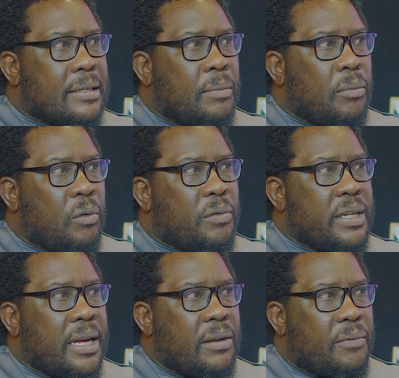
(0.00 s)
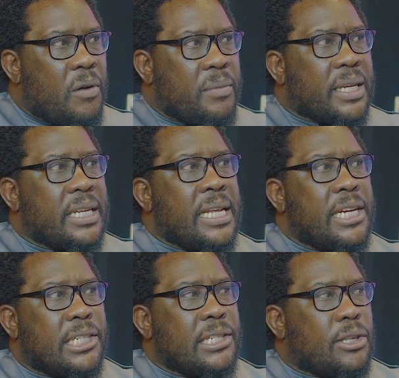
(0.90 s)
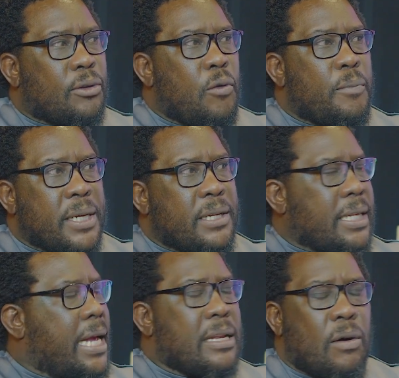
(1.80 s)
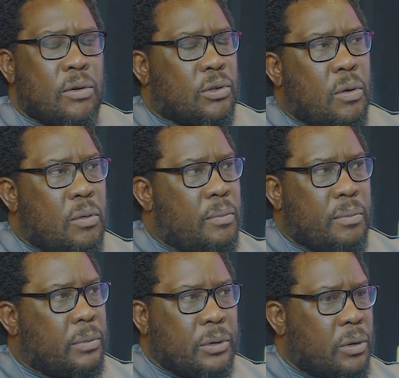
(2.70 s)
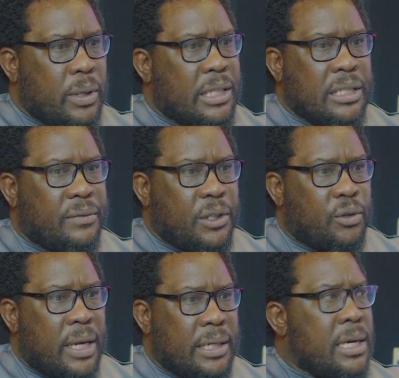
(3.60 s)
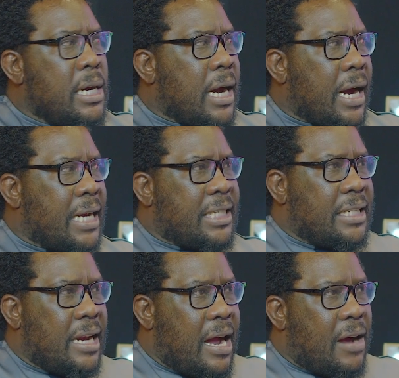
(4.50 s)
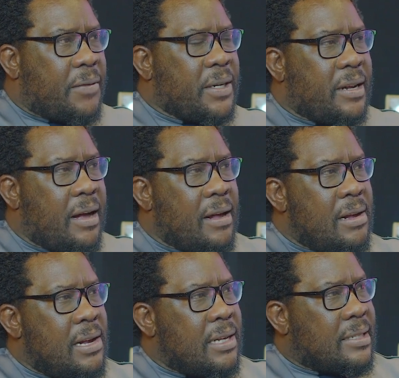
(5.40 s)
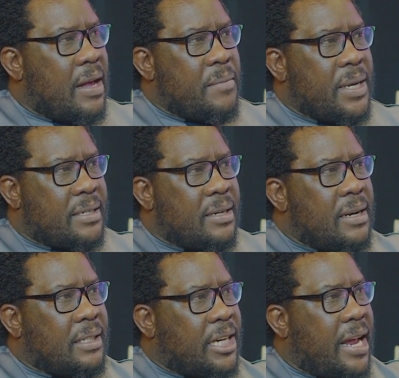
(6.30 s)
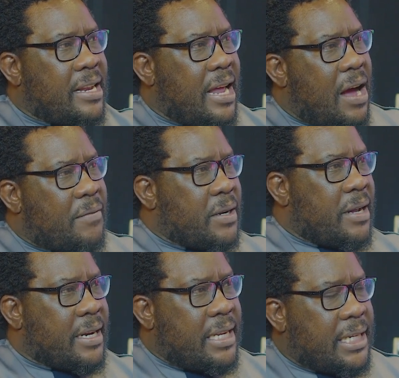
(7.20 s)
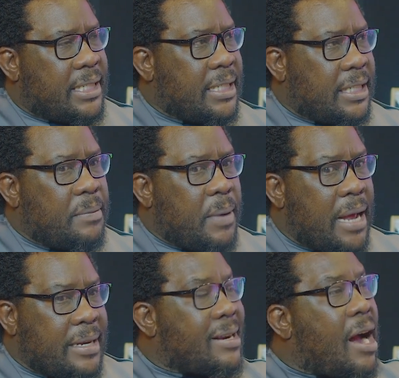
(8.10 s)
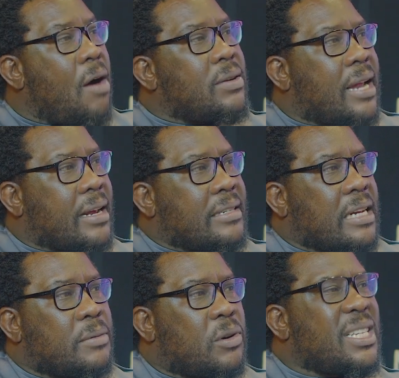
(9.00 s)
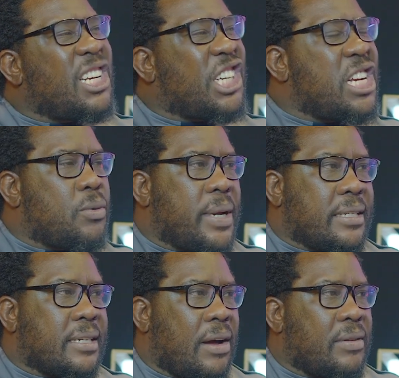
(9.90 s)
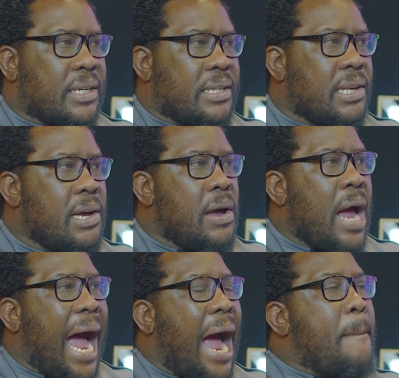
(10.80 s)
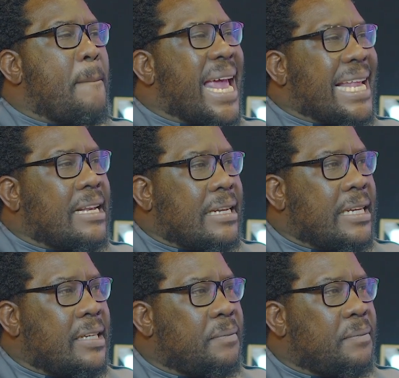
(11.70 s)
moving and forming relations through BRICS and also, individually, Russia-Africa summit, China-Africa relationship? Are they countering that? Because the G20 countries are mainly